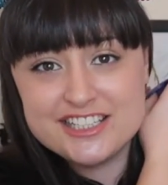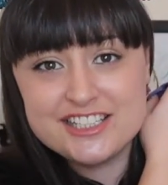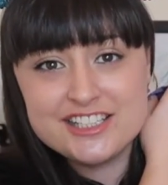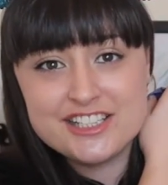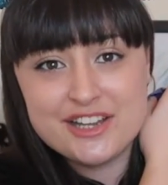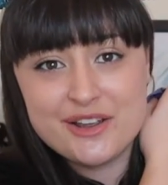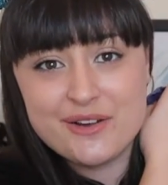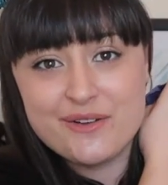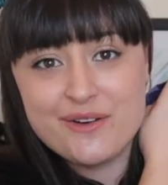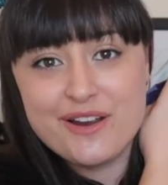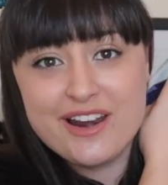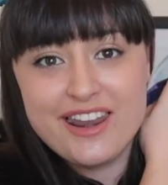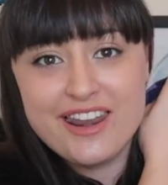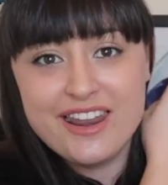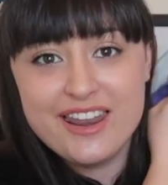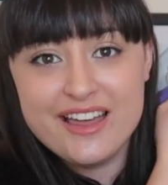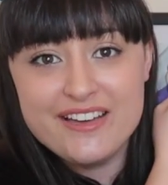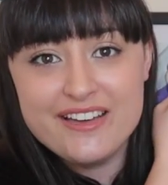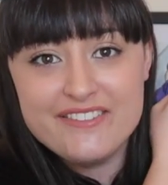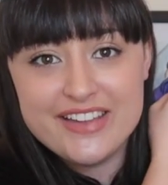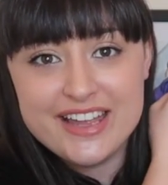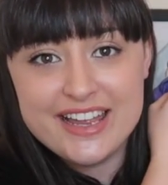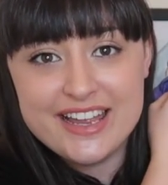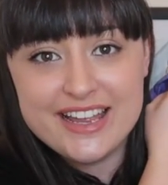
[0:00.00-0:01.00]
So
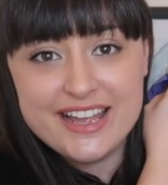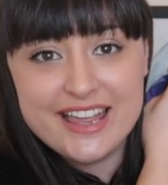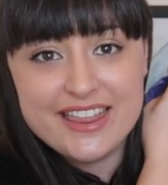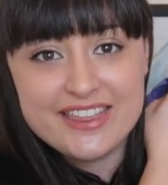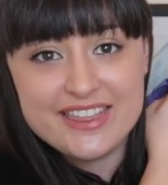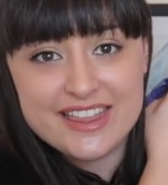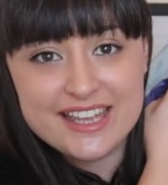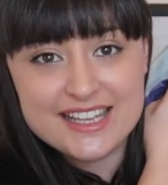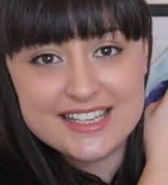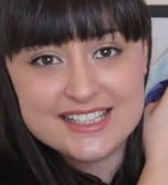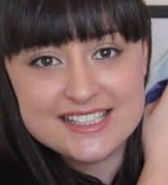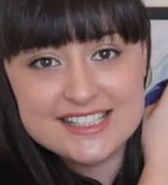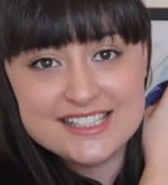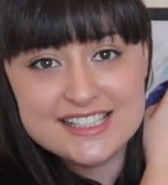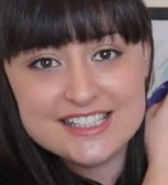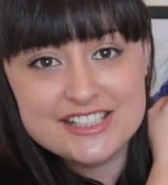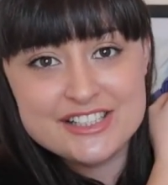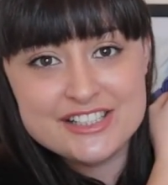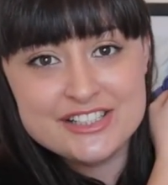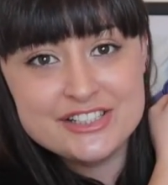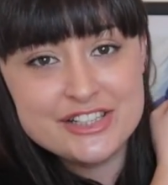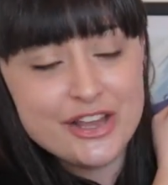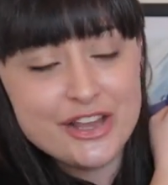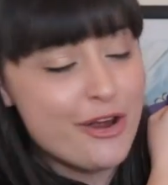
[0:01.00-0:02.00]
loving this
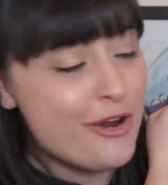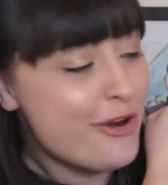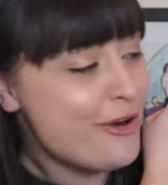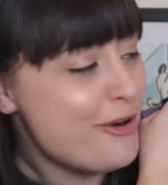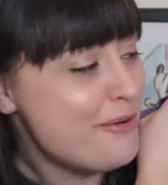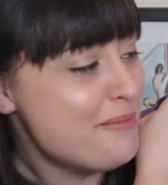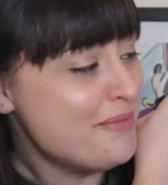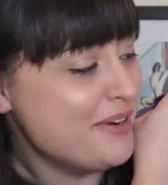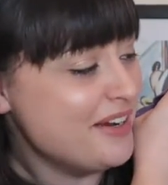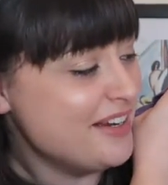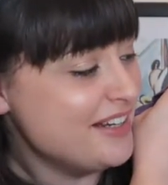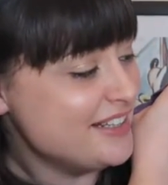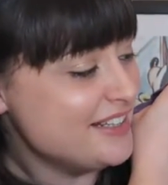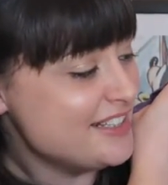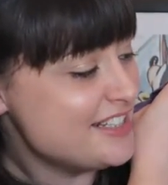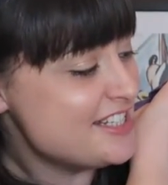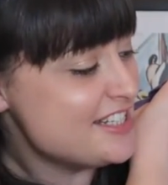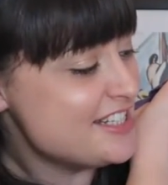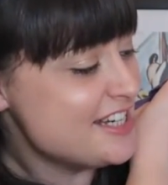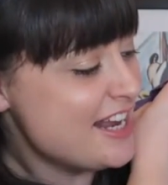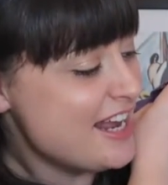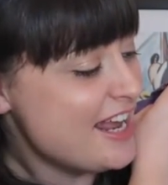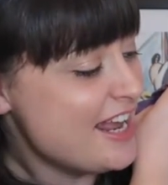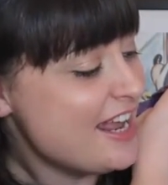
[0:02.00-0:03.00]
so much.